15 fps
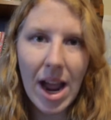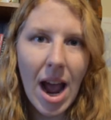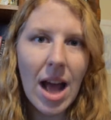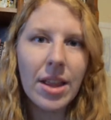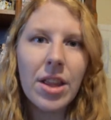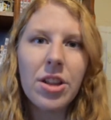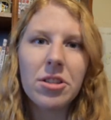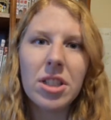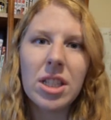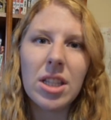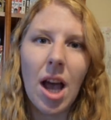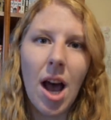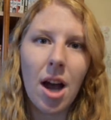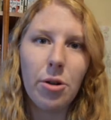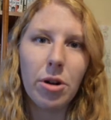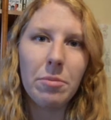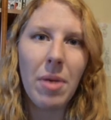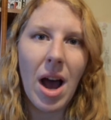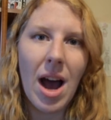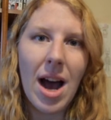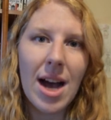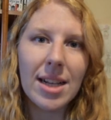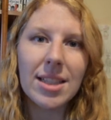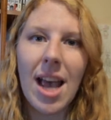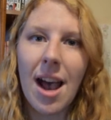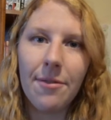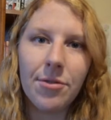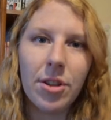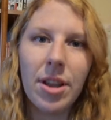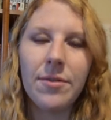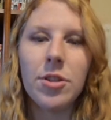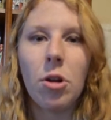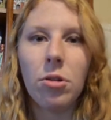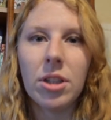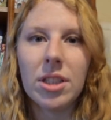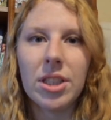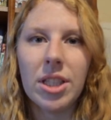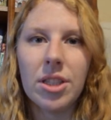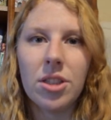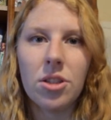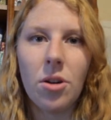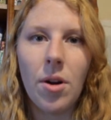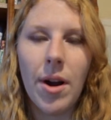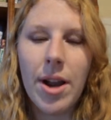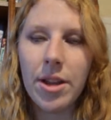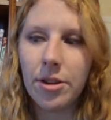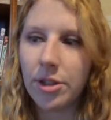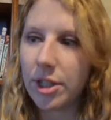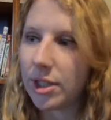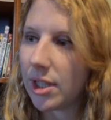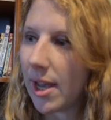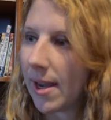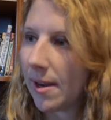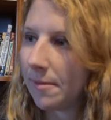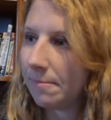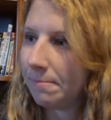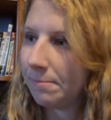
And then there's this awkward pause after they've told us this story, and you're just like,